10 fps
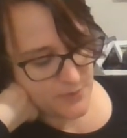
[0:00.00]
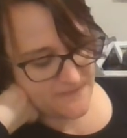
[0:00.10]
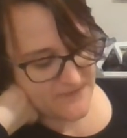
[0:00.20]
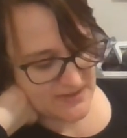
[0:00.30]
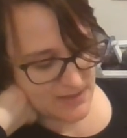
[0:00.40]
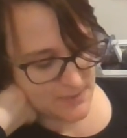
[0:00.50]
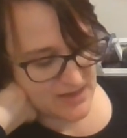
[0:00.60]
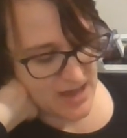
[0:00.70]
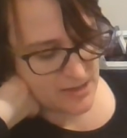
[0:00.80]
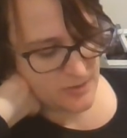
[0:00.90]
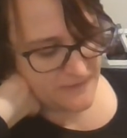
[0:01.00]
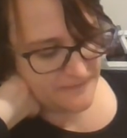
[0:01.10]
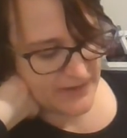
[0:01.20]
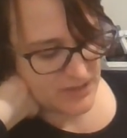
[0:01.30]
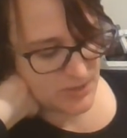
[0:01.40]
Professor McGonagall
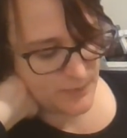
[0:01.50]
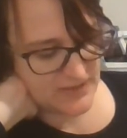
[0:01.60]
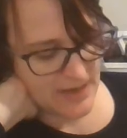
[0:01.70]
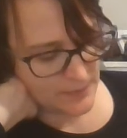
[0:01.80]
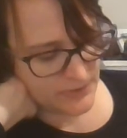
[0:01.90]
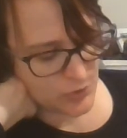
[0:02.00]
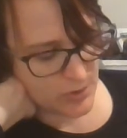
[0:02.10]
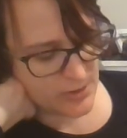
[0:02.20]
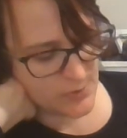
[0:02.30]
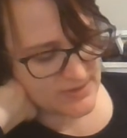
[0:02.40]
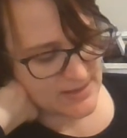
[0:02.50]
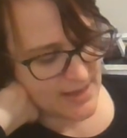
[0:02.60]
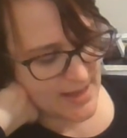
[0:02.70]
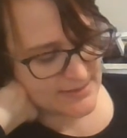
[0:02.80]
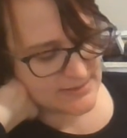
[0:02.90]
flinched, but Dumbledore, who was
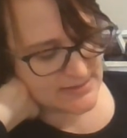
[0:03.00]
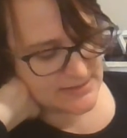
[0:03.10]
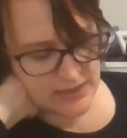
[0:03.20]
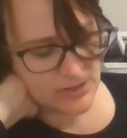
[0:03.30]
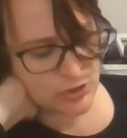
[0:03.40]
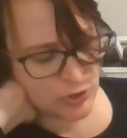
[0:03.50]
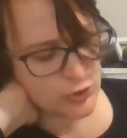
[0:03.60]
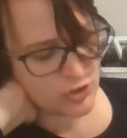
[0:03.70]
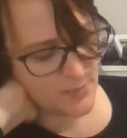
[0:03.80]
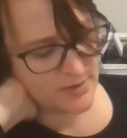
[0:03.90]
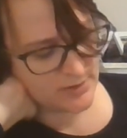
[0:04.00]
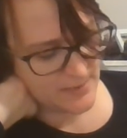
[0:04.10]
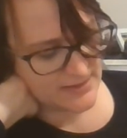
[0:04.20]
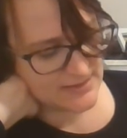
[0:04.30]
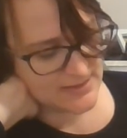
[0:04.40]
unsticking 2 sherbet
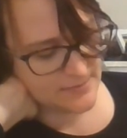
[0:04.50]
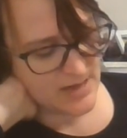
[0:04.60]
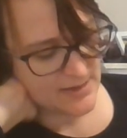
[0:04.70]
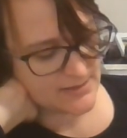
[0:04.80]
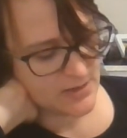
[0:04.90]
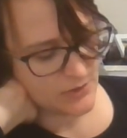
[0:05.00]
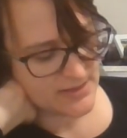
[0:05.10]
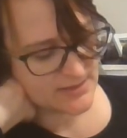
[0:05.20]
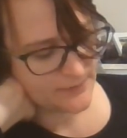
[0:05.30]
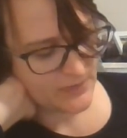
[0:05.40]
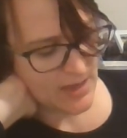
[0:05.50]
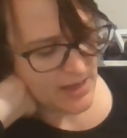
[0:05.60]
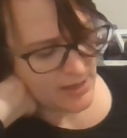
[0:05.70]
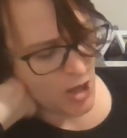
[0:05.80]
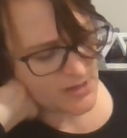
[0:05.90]
lemons, seemed not to notice.
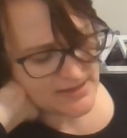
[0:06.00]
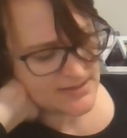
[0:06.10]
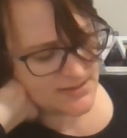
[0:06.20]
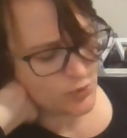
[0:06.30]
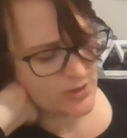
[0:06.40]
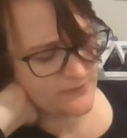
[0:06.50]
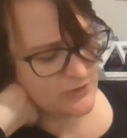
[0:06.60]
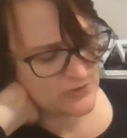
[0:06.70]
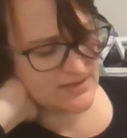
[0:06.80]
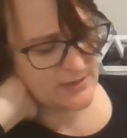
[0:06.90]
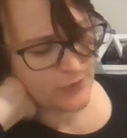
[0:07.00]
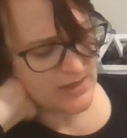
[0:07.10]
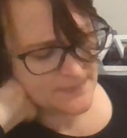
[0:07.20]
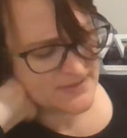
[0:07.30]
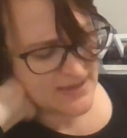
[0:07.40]
It all gets so confusing if we
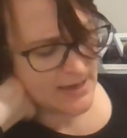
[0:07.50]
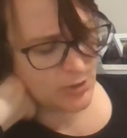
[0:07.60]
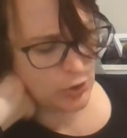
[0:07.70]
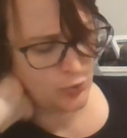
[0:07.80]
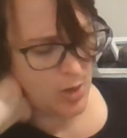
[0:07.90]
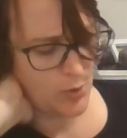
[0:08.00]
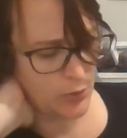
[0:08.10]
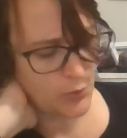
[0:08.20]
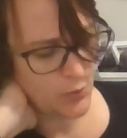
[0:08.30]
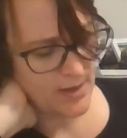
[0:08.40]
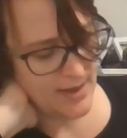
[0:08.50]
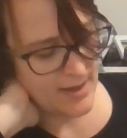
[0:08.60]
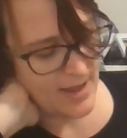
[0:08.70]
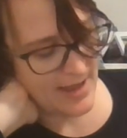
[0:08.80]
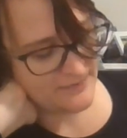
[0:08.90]
keep saying you-know-who.
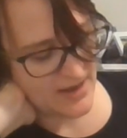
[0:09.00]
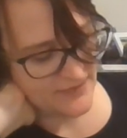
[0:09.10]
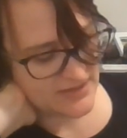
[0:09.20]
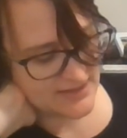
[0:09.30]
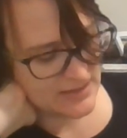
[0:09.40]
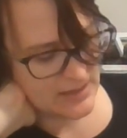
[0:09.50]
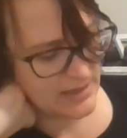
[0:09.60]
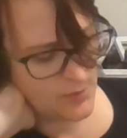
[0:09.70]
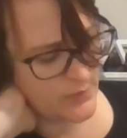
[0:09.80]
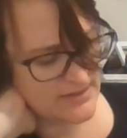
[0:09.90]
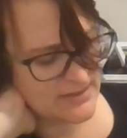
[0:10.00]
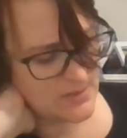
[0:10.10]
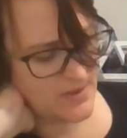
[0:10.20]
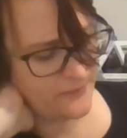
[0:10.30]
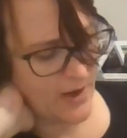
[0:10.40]
I've never seen any
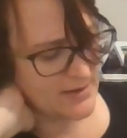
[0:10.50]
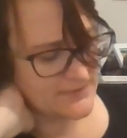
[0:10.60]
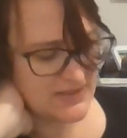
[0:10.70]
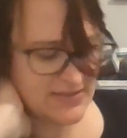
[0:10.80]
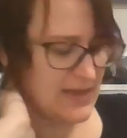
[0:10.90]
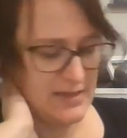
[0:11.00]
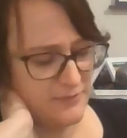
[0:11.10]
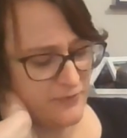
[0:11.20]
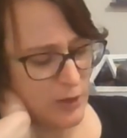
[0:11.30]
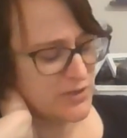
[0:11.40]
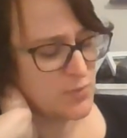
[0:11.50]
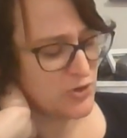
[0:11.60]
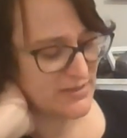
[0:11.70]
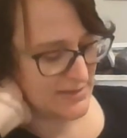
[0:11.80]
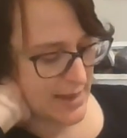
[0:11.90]
reason to be frightened of saying
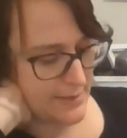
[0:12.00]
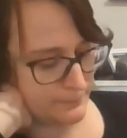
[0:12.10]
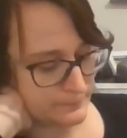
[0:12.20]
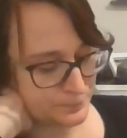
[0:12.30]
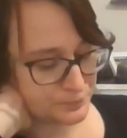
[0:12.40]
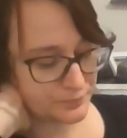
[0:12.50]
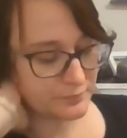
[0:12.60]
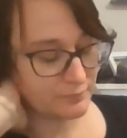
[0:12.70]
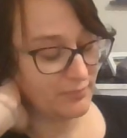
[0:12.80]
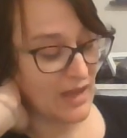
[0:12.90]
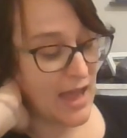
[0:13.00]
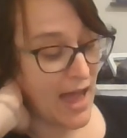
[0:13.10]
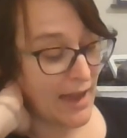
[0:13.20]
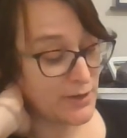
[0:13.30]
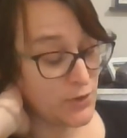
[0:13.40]
Voldemort's name.
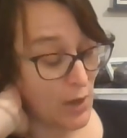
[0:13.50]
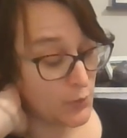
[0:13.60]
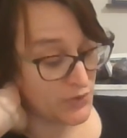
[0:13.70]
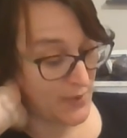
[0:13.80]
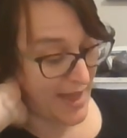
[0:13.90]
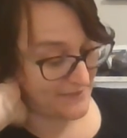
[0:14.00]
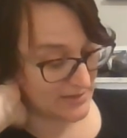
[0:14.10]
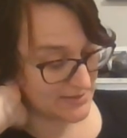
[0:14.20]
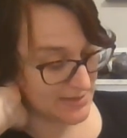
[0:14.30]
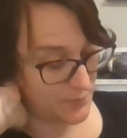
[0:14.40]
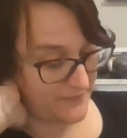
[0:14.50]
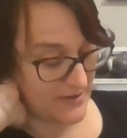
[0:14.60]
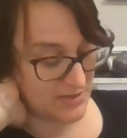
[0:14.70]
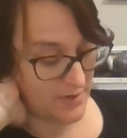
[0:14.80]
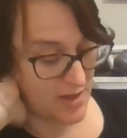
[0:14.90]
I know you haven't, said
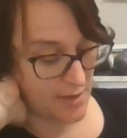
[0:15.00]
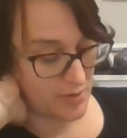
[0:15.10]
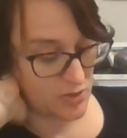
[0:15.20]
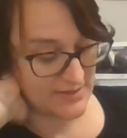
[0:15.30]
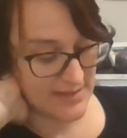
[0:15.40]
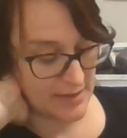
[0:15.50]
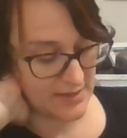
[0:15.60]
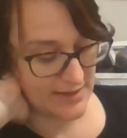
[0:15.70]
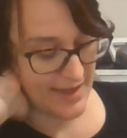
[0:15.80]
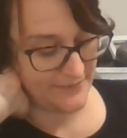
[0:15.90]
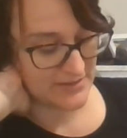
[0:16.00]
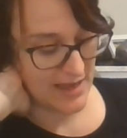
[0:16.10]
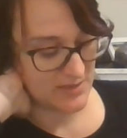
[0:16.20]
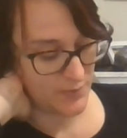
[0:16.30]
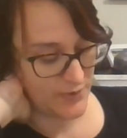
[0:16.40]
Professor McGonagall, sounding half
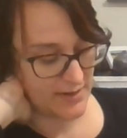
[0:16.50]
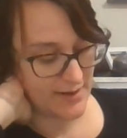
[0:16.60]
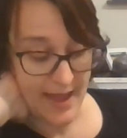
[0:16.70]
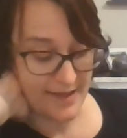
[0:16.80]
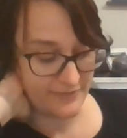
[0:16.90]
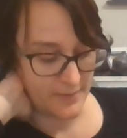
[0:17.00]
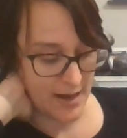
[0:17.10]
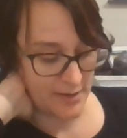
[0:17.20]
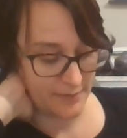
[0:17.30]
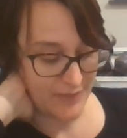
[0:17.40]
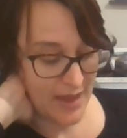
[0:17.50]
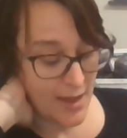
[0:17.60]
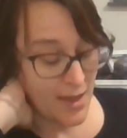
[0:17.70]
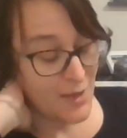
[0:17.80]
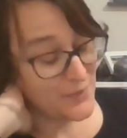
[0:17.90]
exasperated, half admiring.
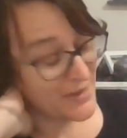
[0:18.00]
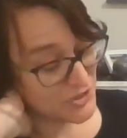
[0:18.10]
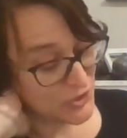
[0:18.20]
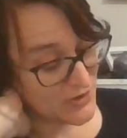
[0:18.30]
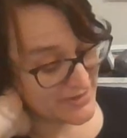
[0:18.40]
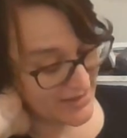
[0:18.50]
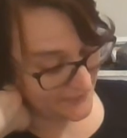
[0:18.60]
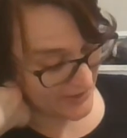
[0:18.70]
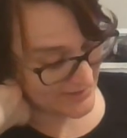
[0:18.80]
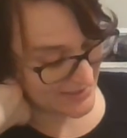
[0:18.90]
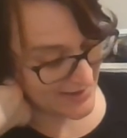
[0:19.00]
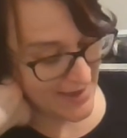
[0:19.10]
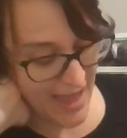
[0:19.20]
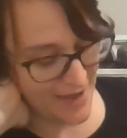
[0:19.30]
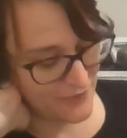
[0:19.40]
But you're different.
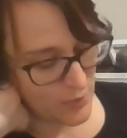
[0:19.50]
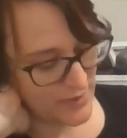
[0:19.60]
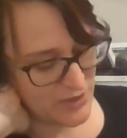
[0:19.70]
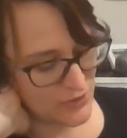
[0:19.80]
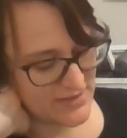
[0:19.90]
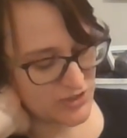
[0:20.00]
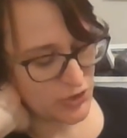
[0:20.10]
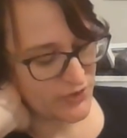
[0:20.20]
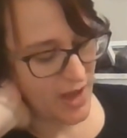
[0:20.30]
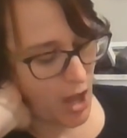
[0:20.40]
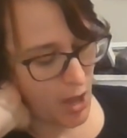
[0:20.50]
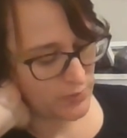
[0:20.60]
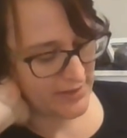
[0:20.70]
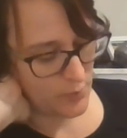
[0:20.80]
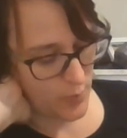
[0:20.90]
Everyone knows that you're the
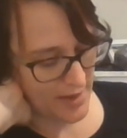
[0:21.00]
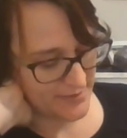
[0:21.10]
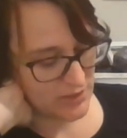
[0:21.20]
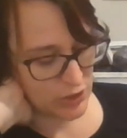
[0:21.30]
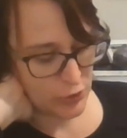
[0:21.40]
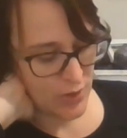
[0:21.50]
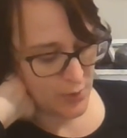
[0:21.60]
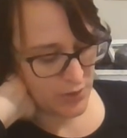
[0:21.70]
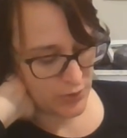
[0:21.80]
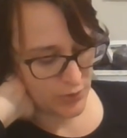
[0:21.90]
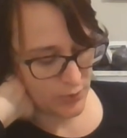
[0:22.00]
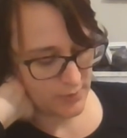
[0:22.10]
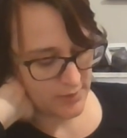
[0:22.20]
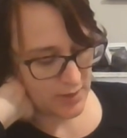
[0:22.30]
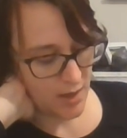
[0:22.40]
only one that
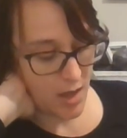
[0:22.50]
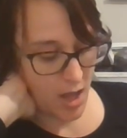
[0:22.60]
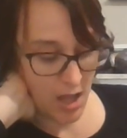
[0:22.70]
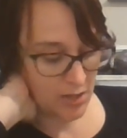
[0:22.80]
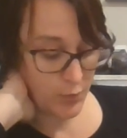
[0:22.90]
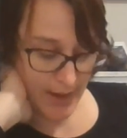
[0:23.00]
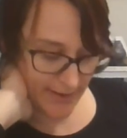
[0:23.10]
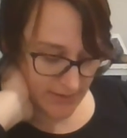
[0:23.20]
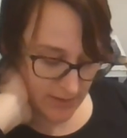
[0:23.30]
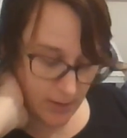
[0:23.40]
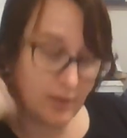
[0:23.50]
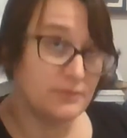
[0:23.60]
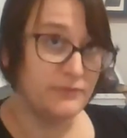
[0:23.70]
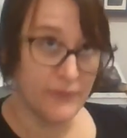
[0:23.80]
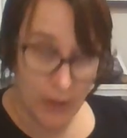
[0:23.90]
you-know-who, all right,
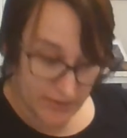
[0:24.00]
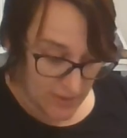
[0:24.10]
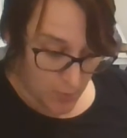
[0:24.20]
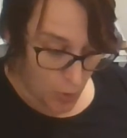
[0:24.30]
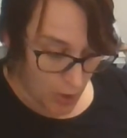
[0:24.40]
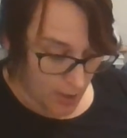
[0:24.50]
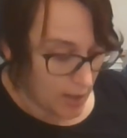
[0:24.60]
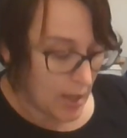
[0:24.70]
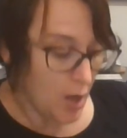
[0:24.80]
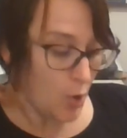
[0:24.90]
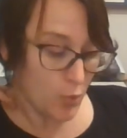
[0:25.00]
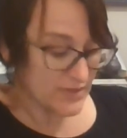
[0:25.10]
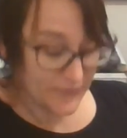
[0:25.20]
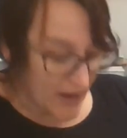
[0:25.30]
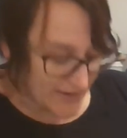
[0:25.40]
Voldemort,
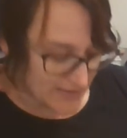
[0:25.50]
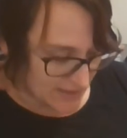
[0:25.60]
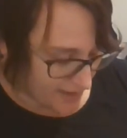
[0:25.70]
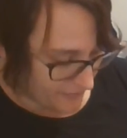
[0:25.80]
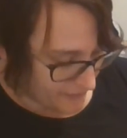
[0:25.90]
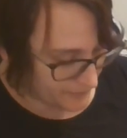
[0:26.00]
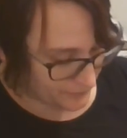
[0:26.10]
was frightened of.